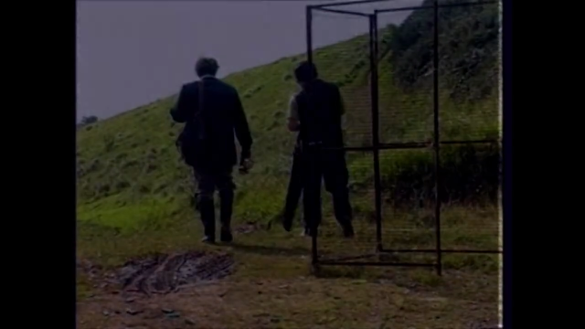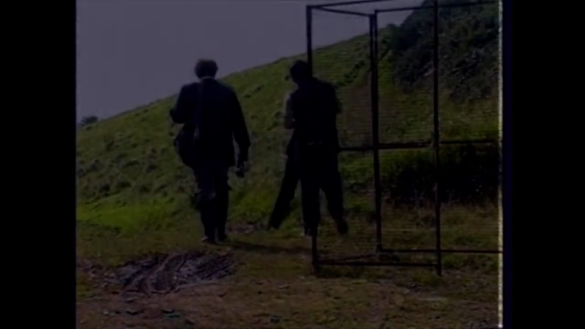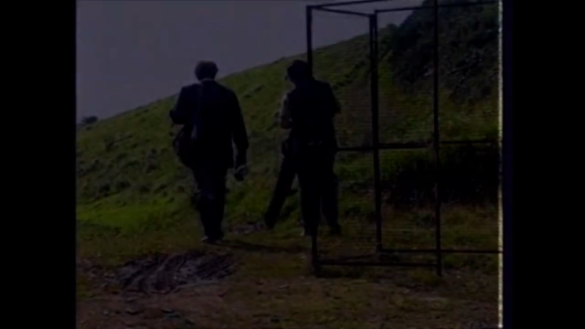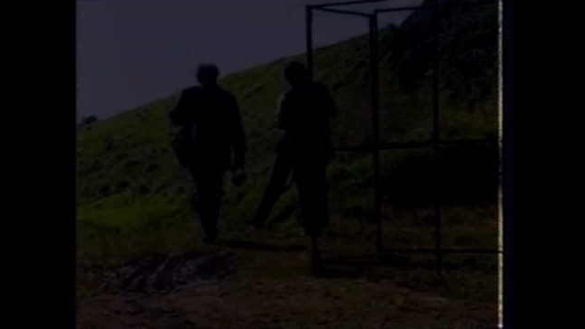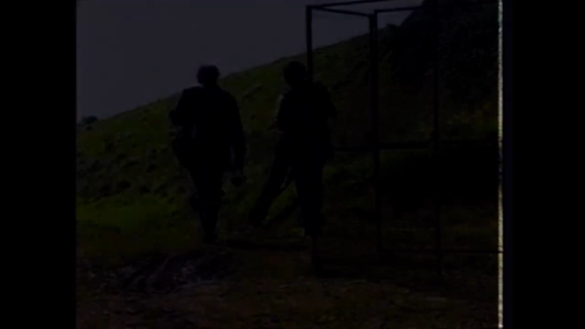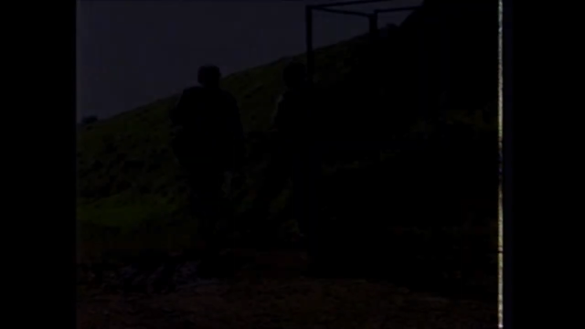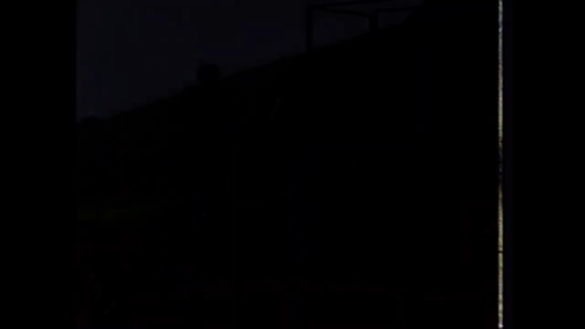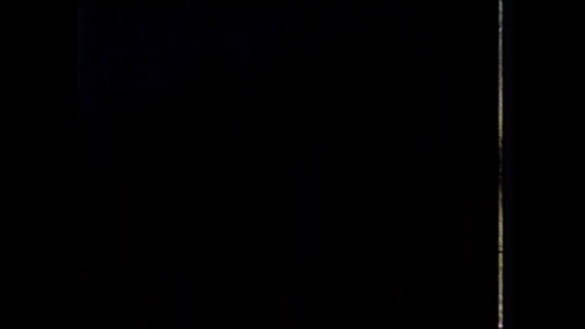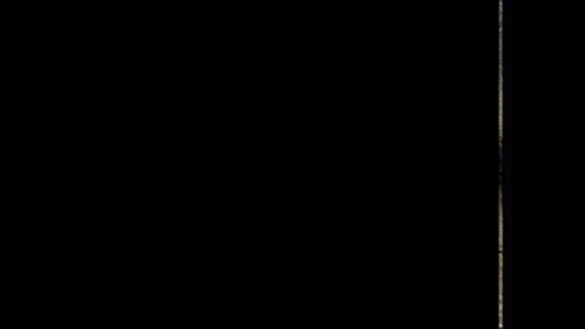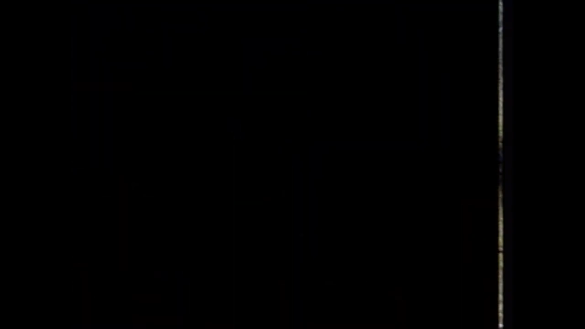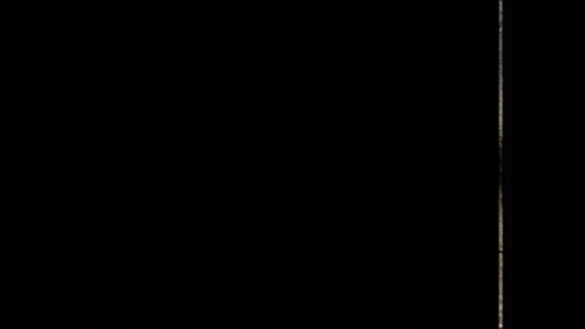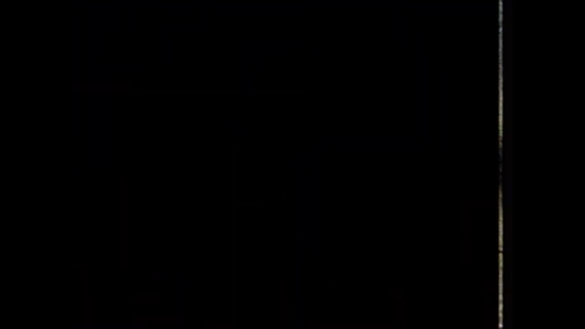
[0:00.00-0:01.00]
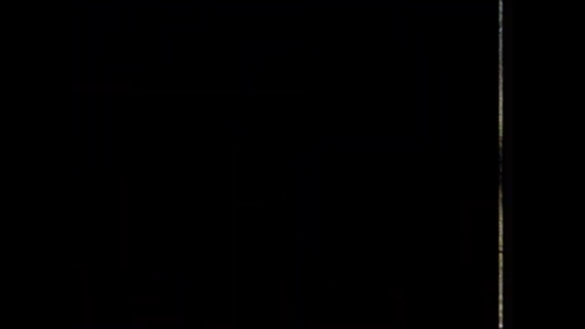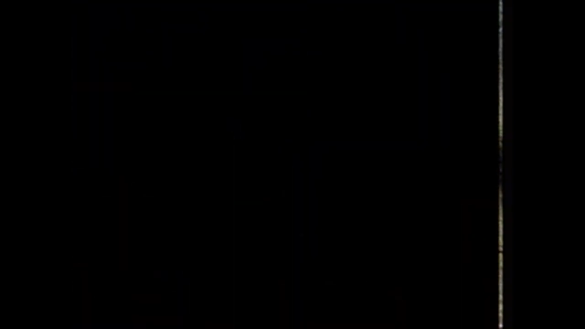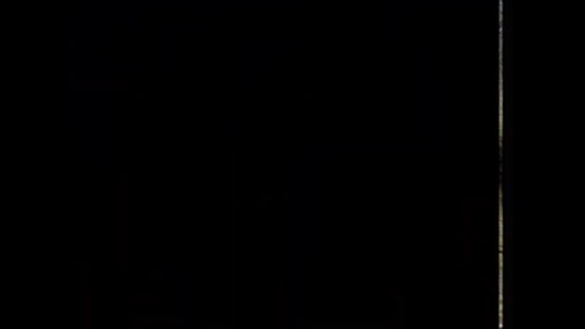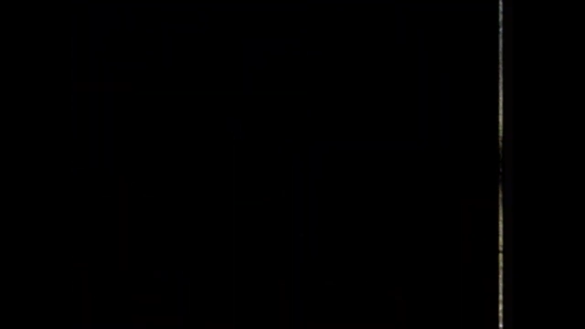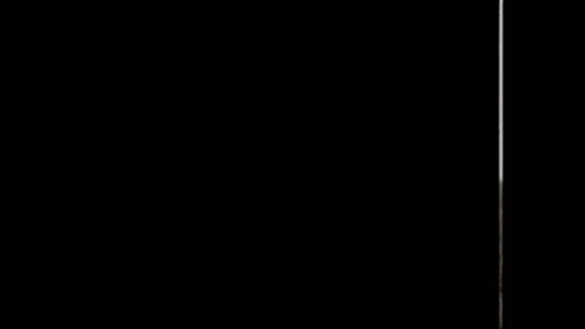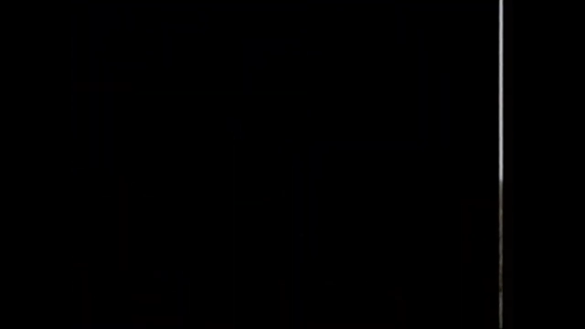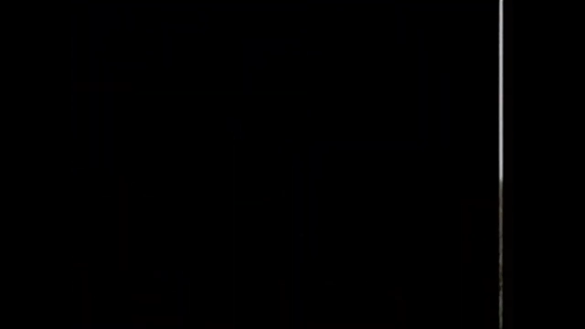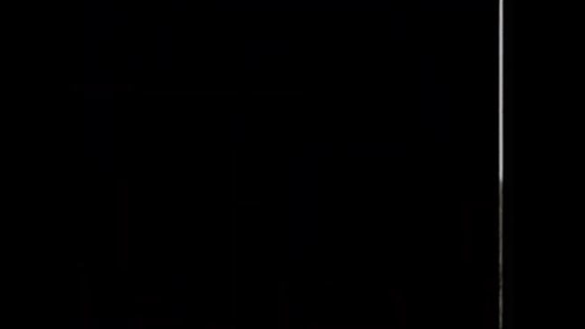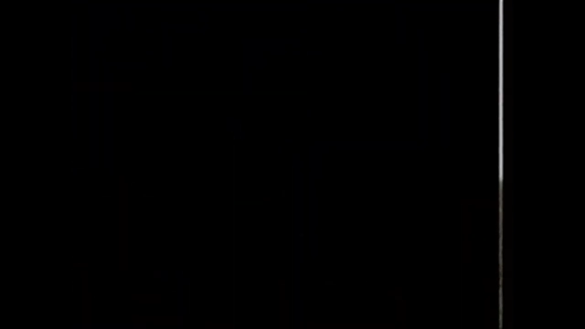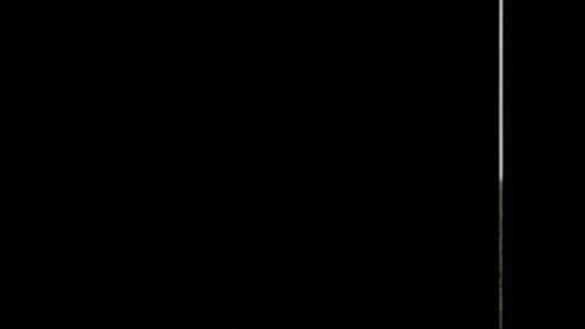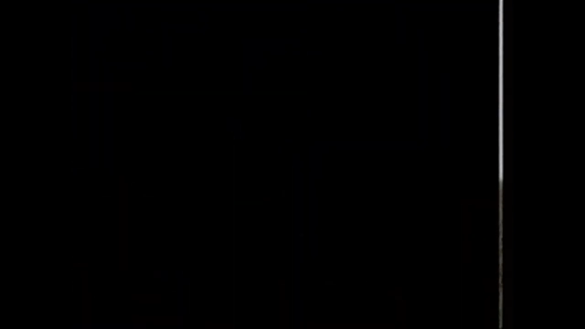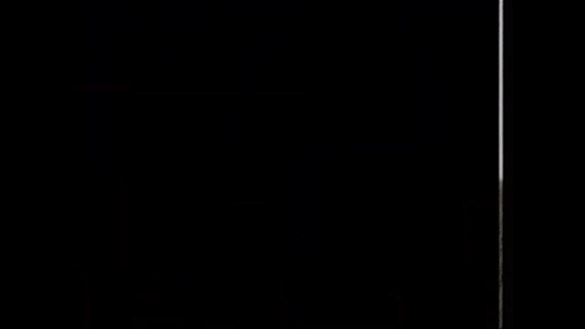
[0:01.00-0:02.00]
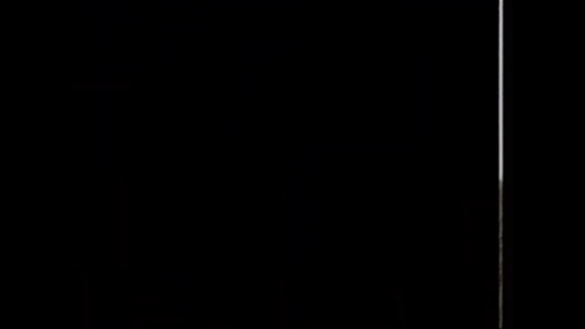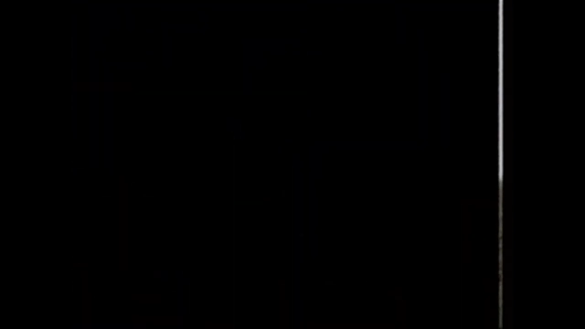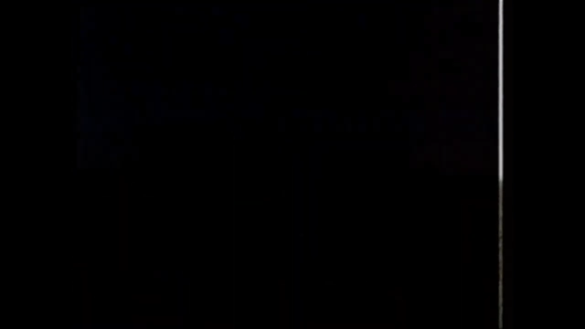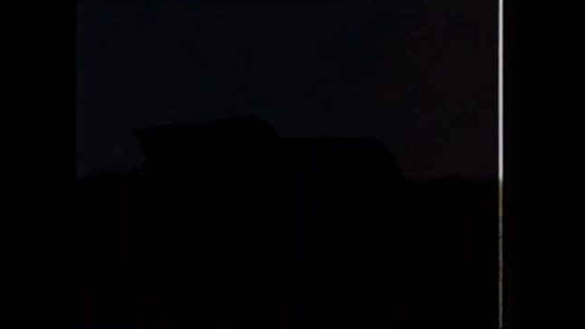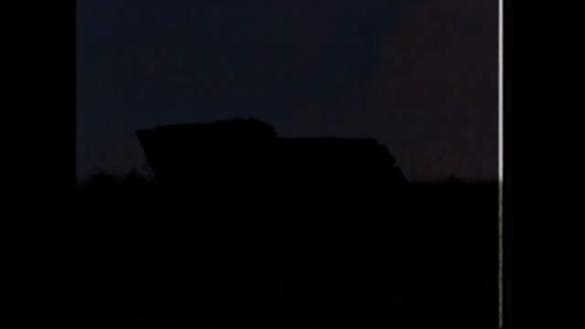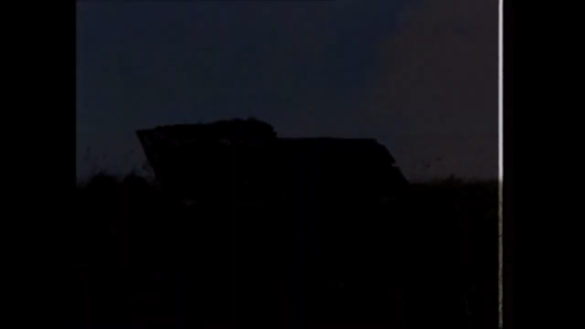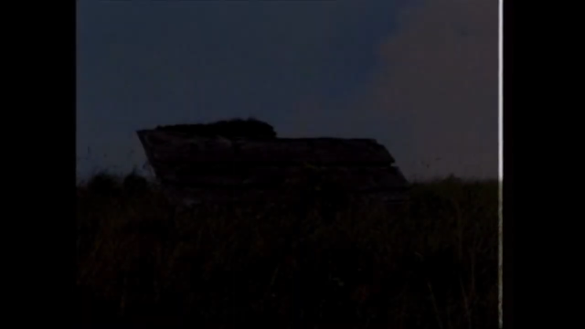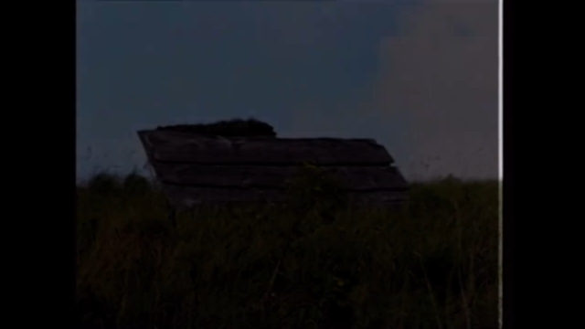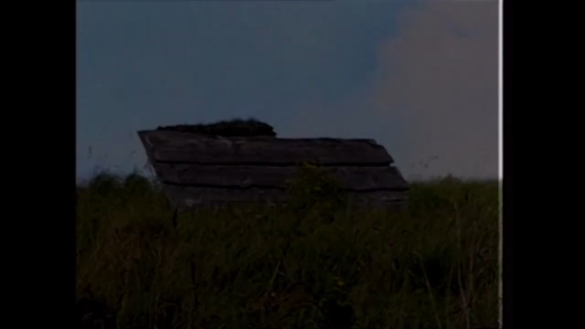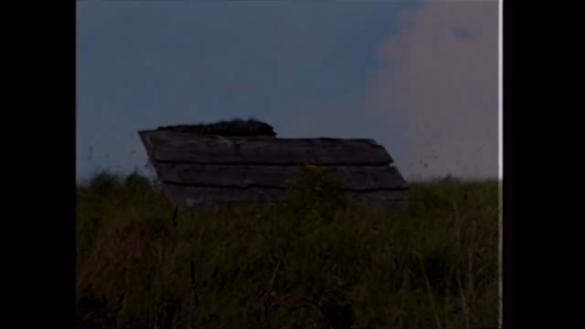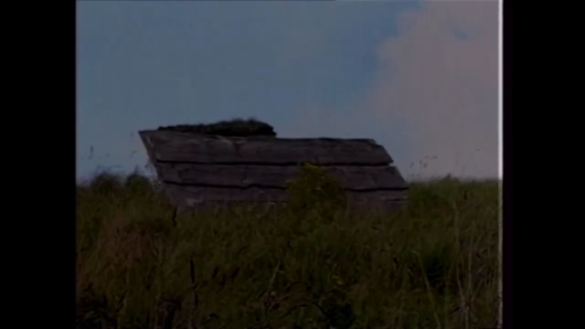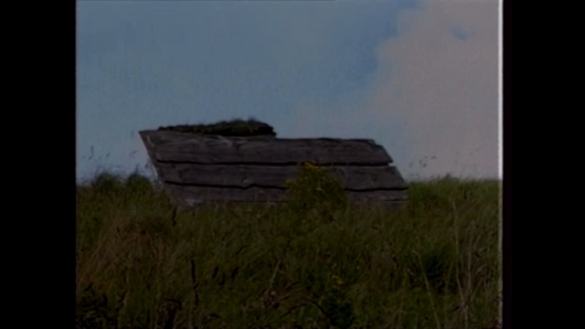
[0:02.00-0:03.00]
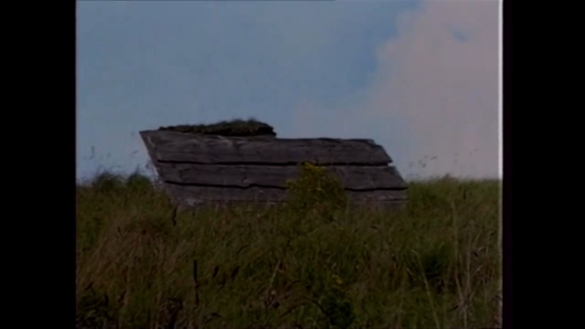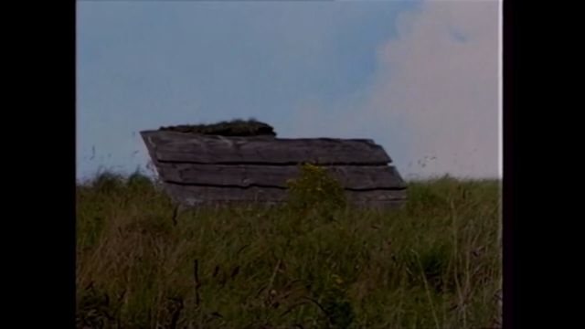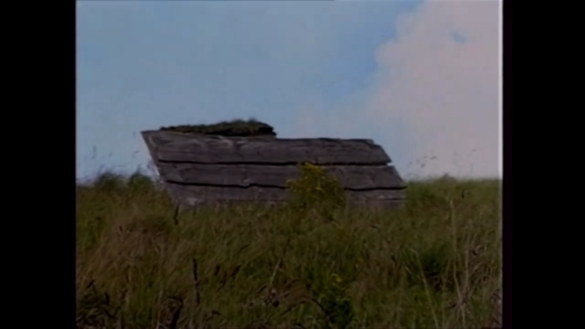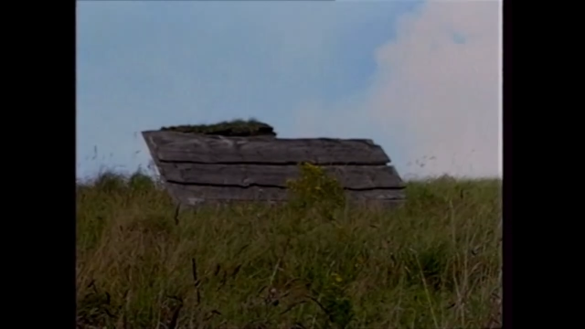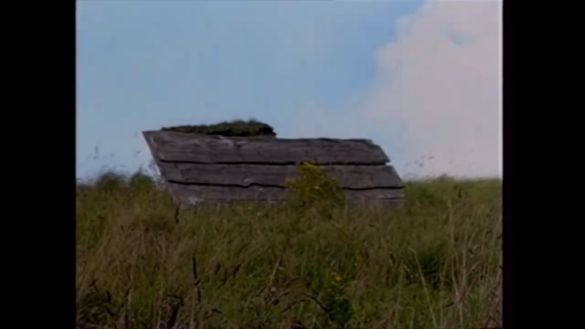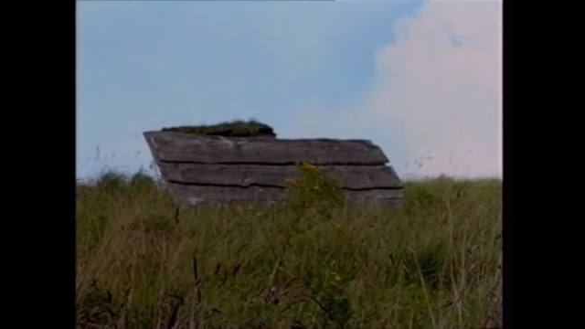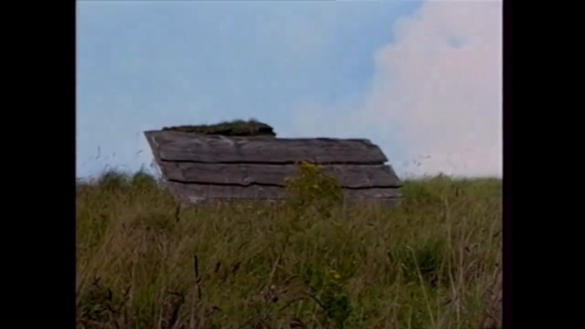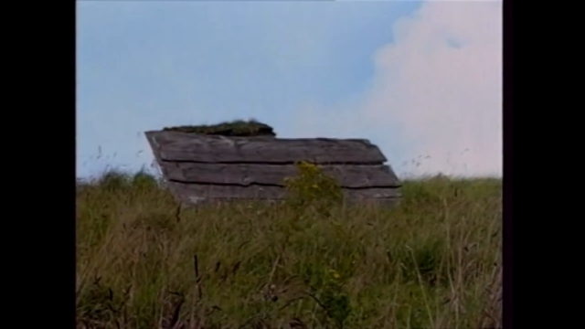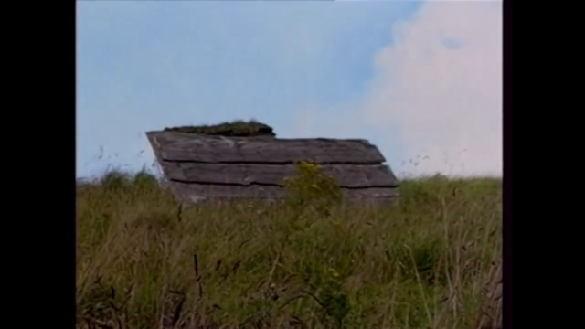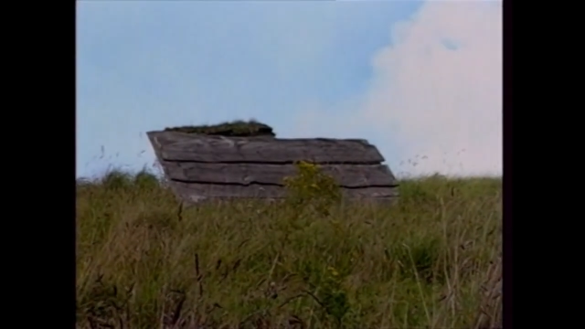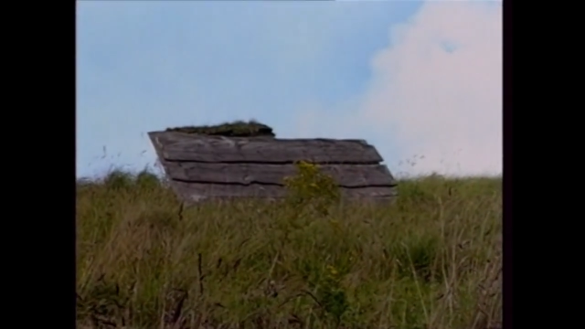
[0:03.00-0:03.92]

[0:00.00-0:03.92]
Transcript: (no speaker visible)